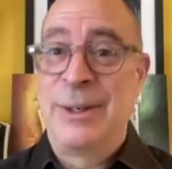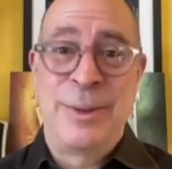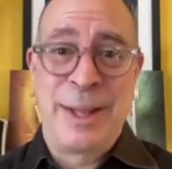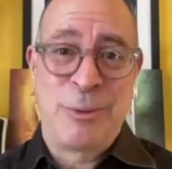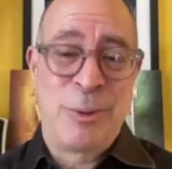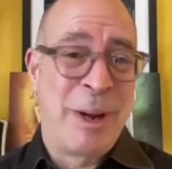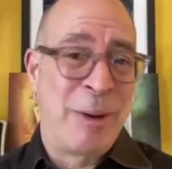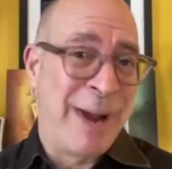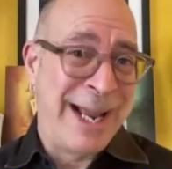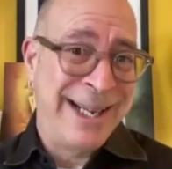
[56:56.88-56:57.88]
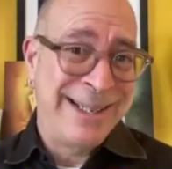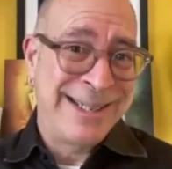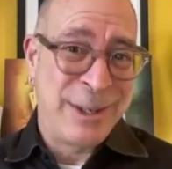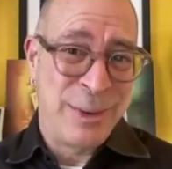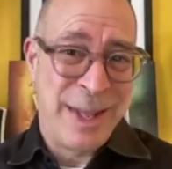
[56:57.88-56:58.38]
I do that through my
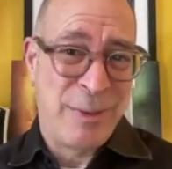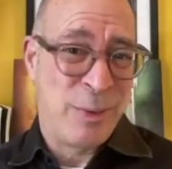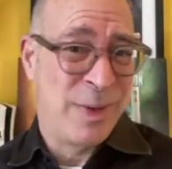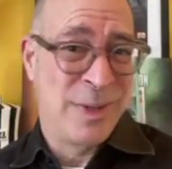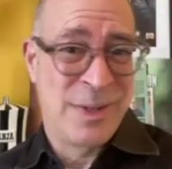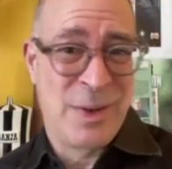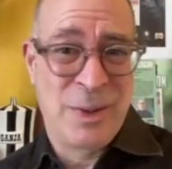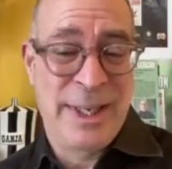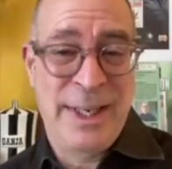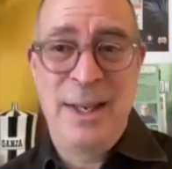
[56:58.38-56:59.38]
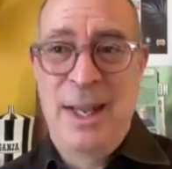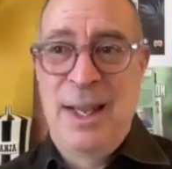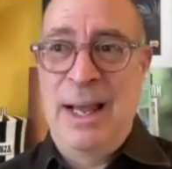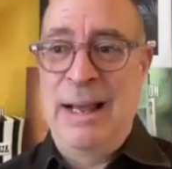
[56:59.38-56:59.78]
writings. I do that through consulting,